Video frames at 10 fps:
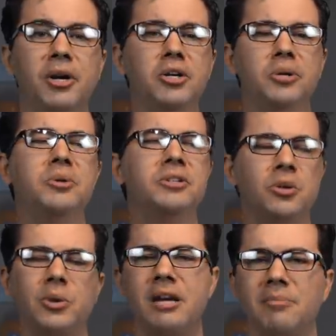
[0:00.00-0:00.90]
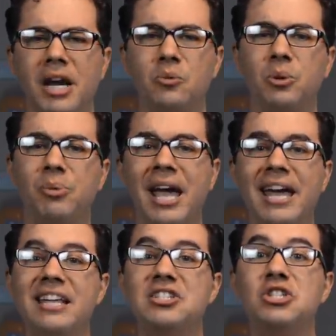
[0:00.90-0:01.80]
But who in their right mind would
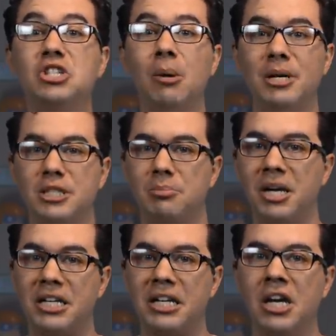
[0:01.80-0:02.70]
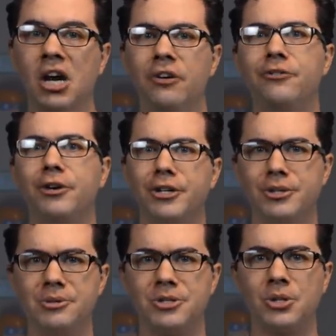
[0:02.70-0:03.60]
pay so much money for a
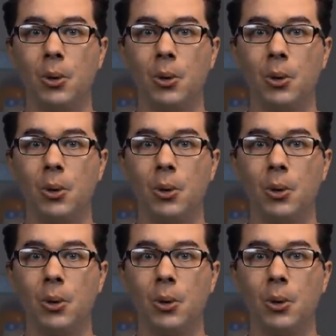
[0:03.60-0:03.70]
used